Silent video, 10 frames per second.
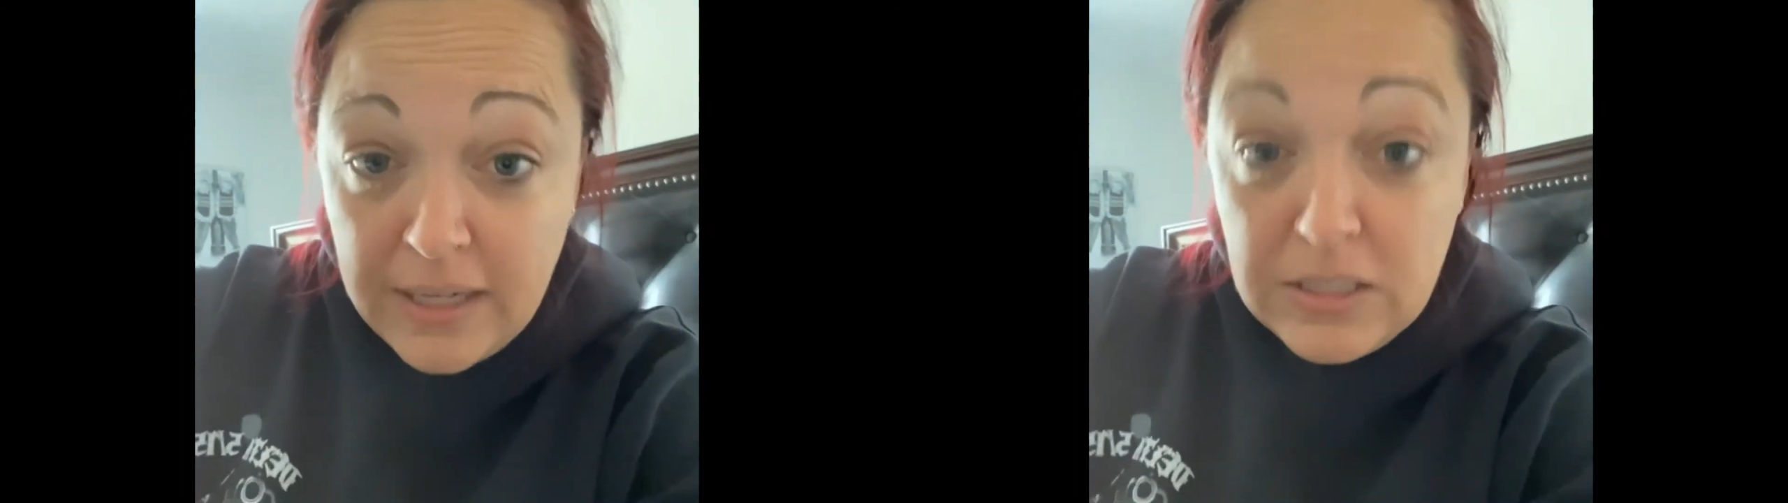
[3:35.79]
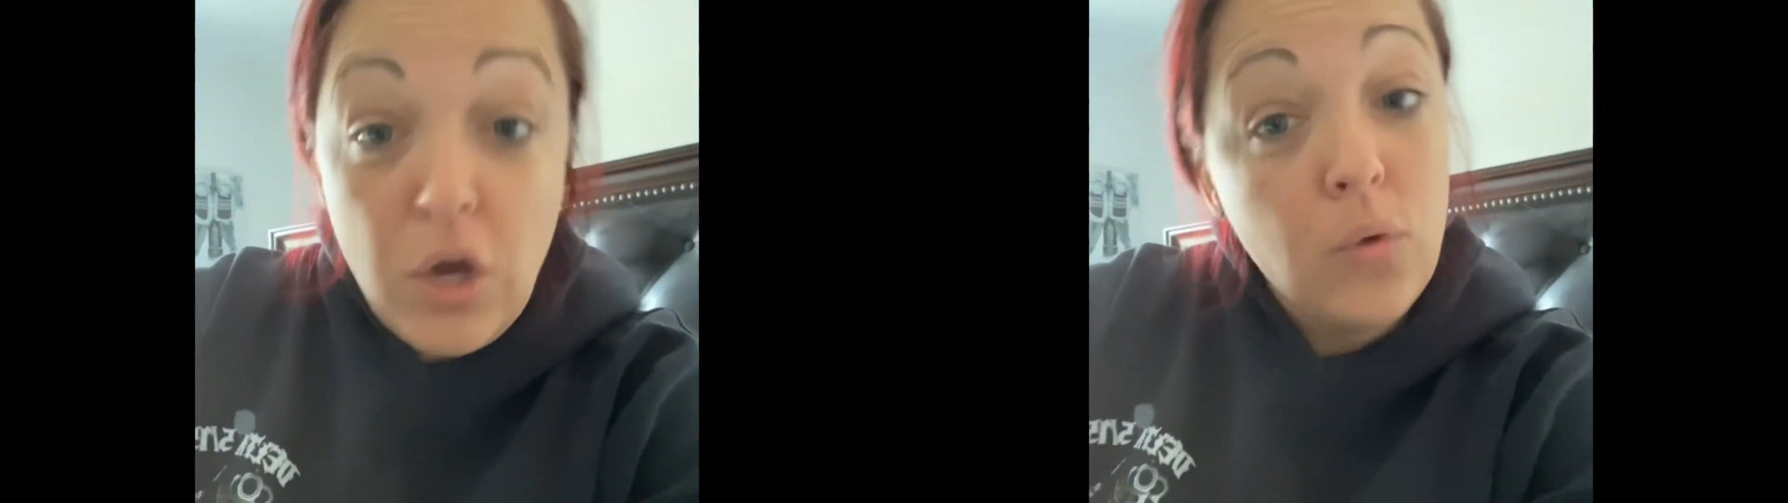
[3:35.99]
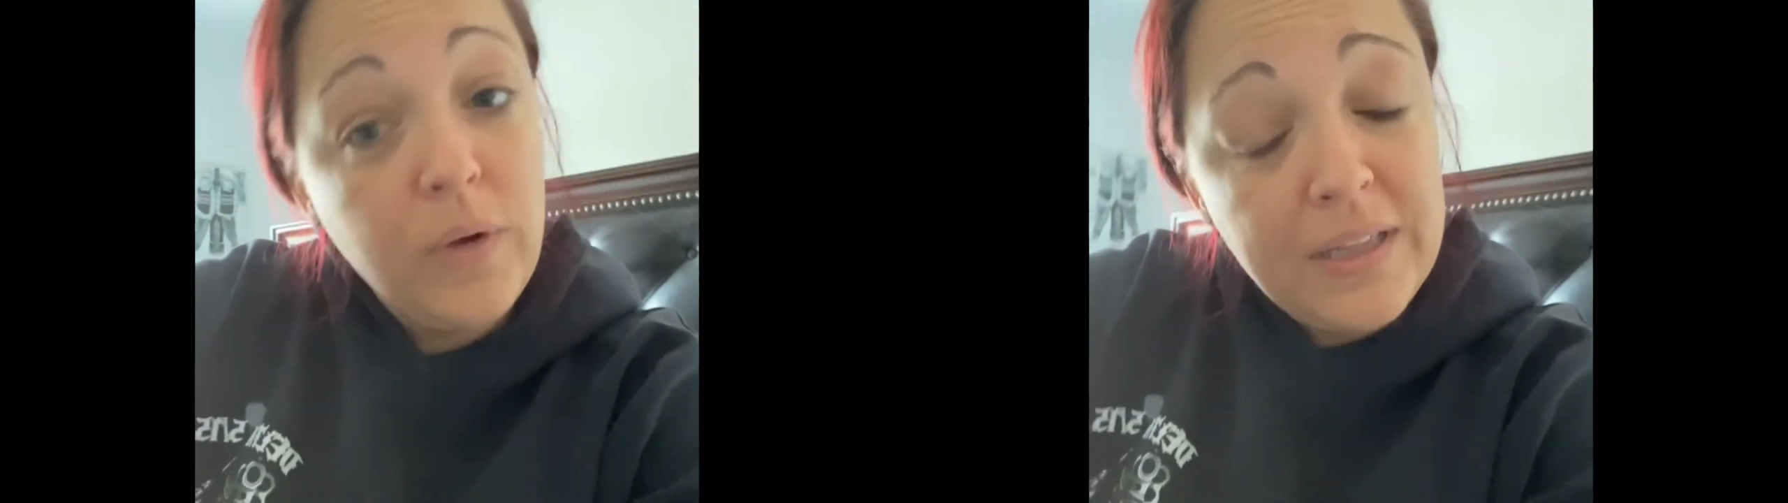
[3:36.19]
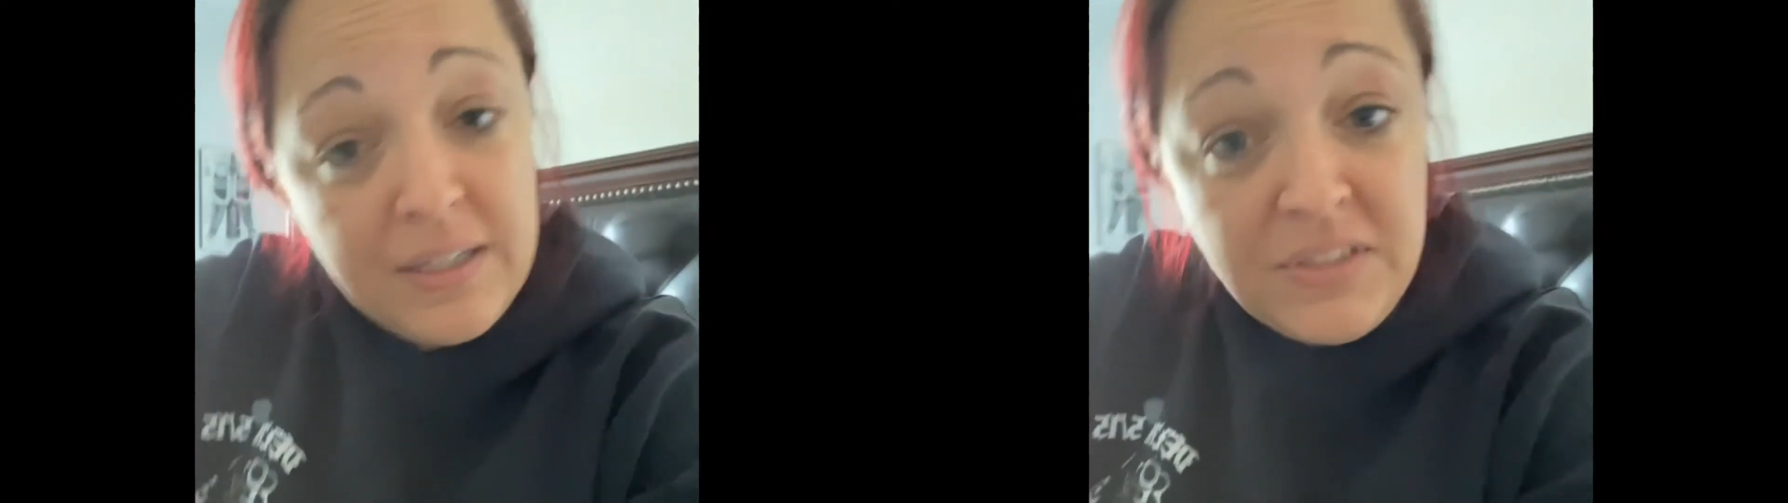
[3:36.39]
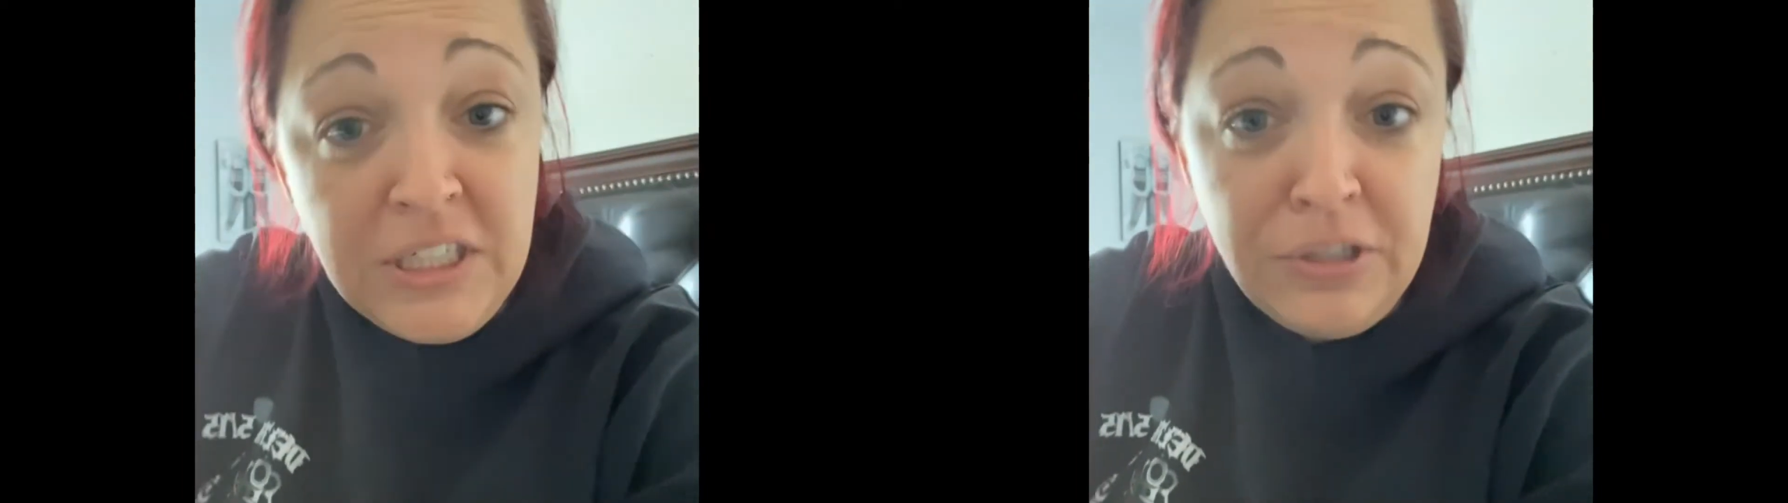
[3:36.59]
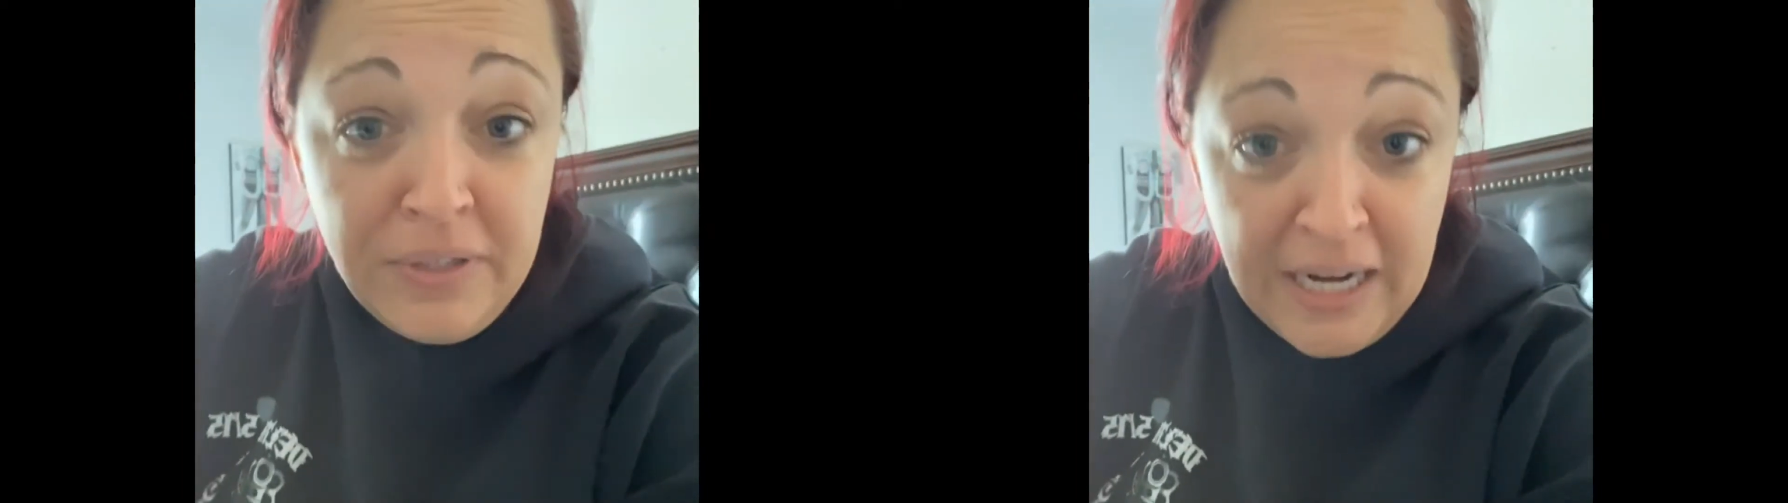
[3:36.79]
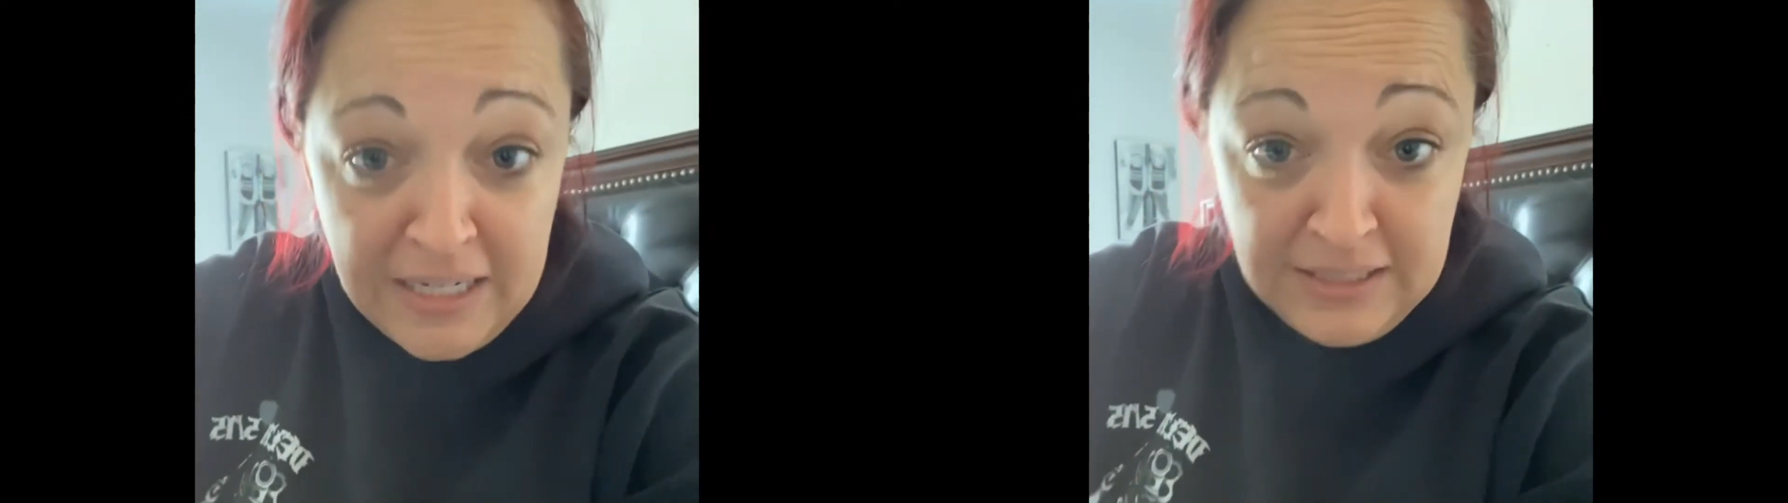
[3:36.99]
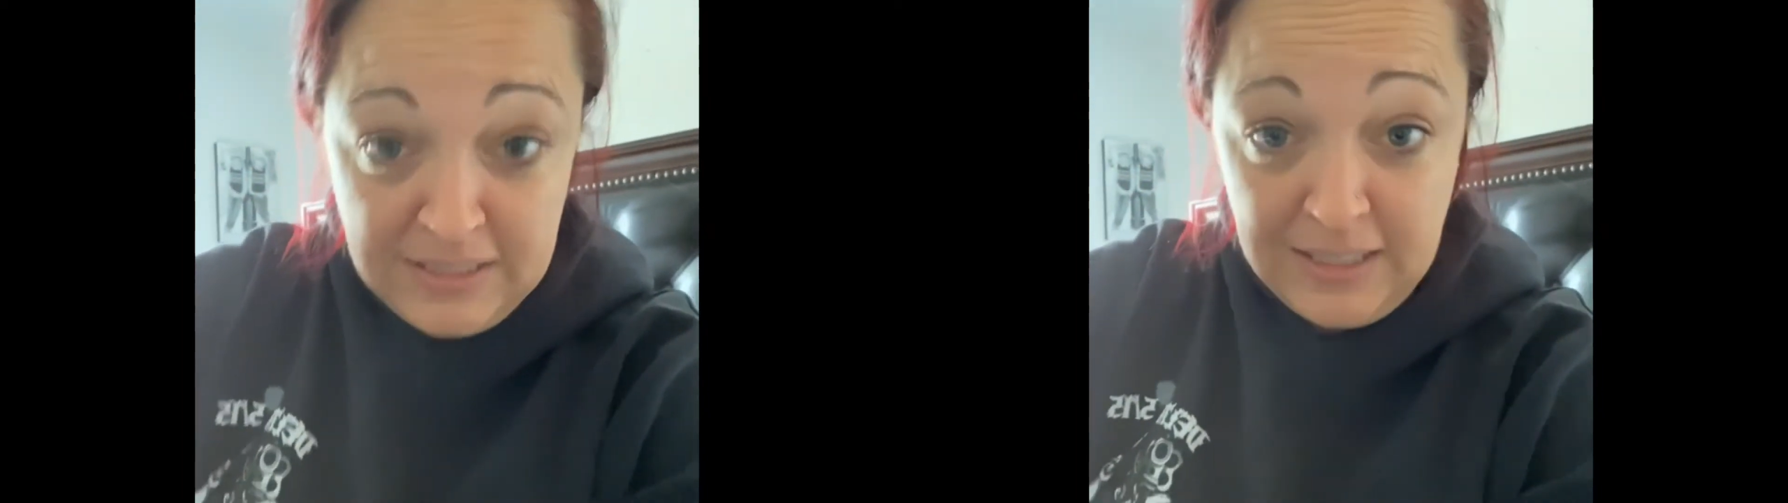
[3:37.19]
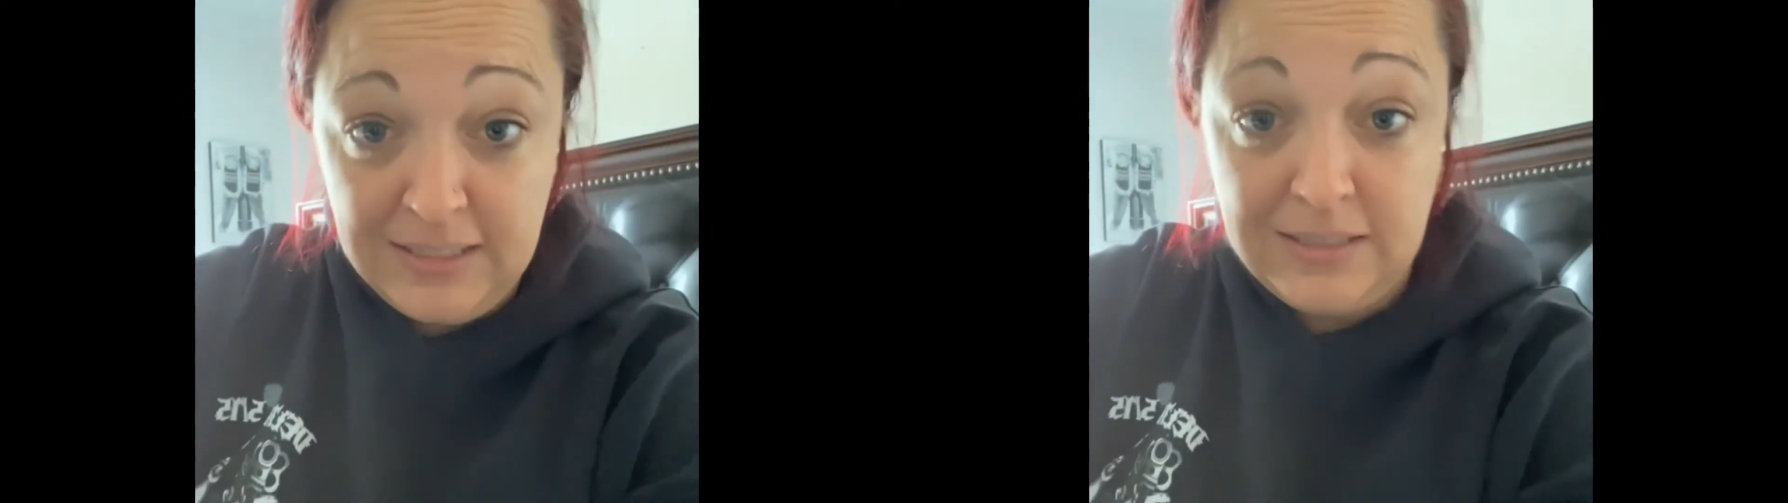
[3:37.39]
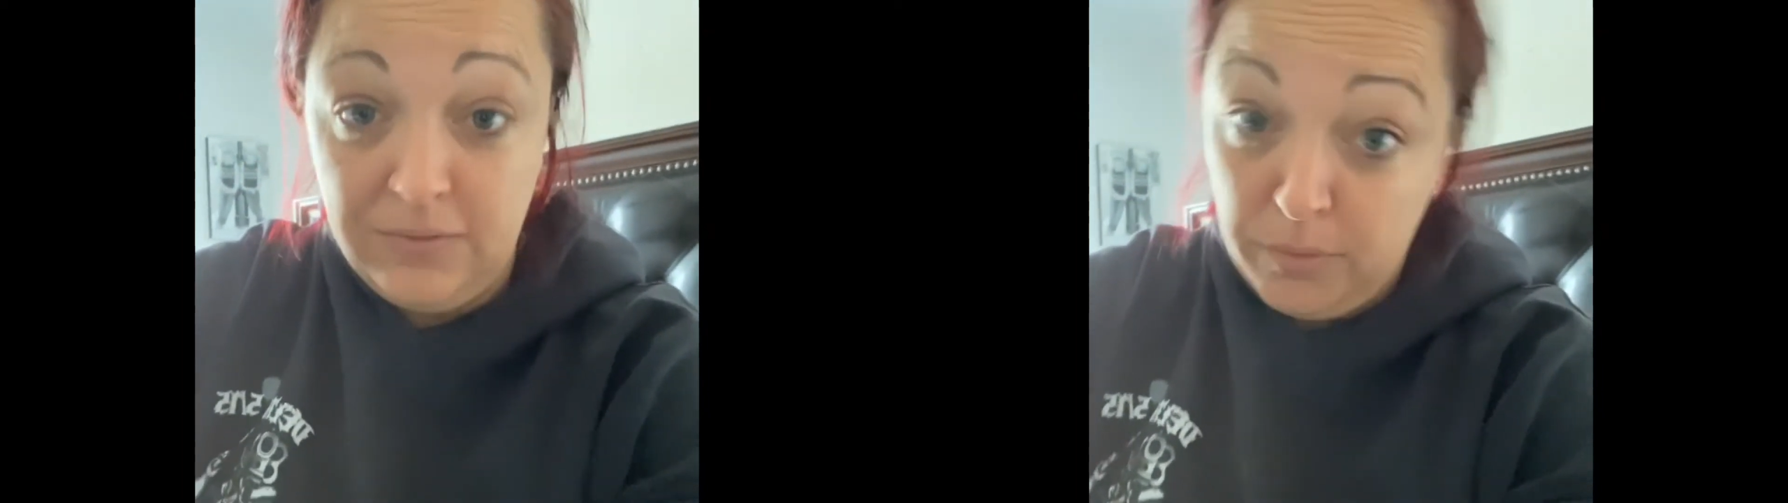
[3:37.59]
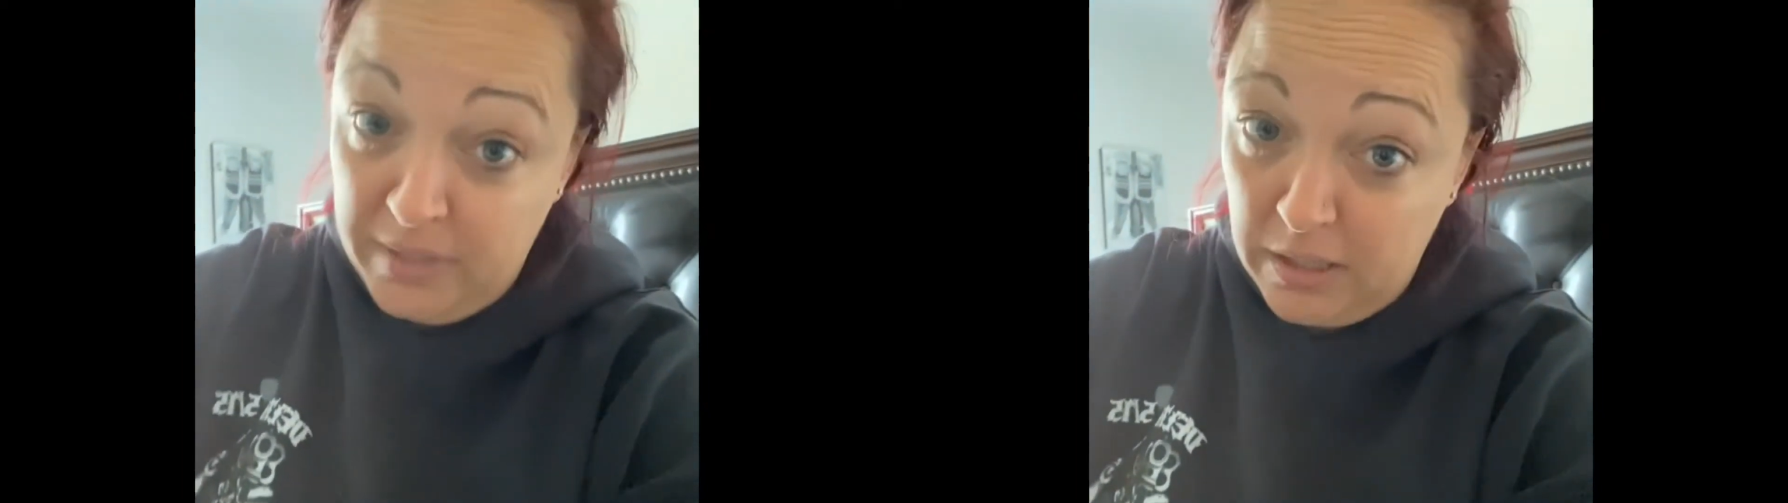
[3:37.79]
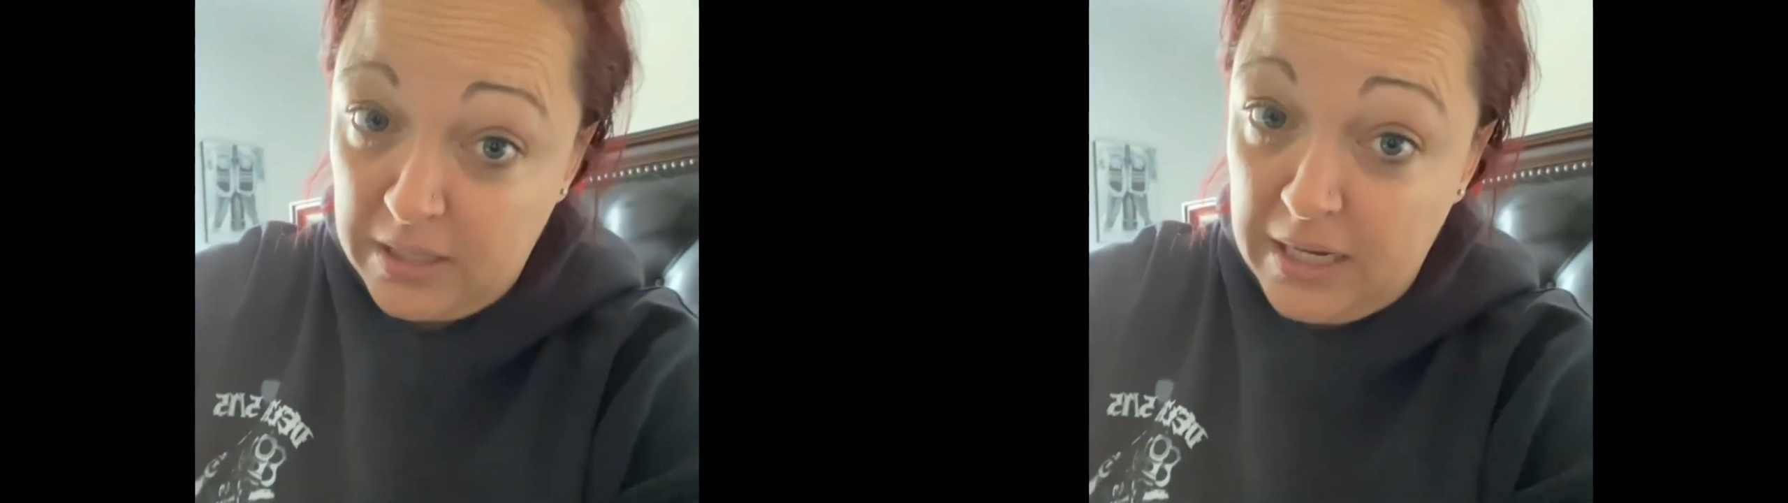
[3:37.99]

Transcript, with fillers: we lived in the United States of America